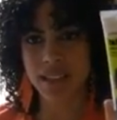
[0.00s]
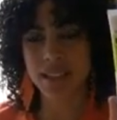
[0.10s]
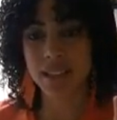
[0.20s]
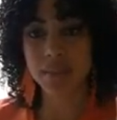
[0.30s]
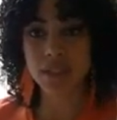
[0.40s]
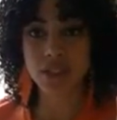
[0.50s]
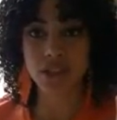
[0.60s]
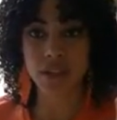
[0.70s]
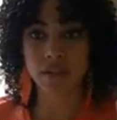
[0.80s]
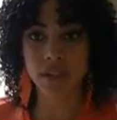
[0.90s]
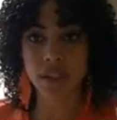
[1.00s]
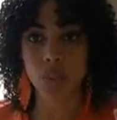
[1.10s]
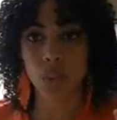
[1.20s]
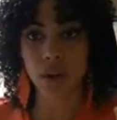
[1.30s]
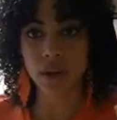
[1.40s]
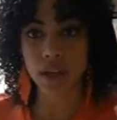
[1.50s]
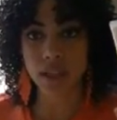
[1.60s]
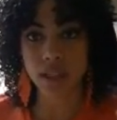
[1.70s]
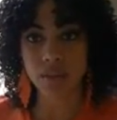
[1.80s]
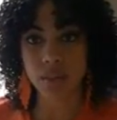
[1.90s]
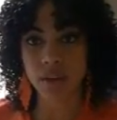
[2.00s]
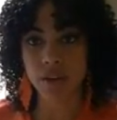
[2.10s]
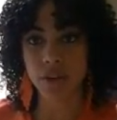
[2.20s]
seems to generally work a little bit better.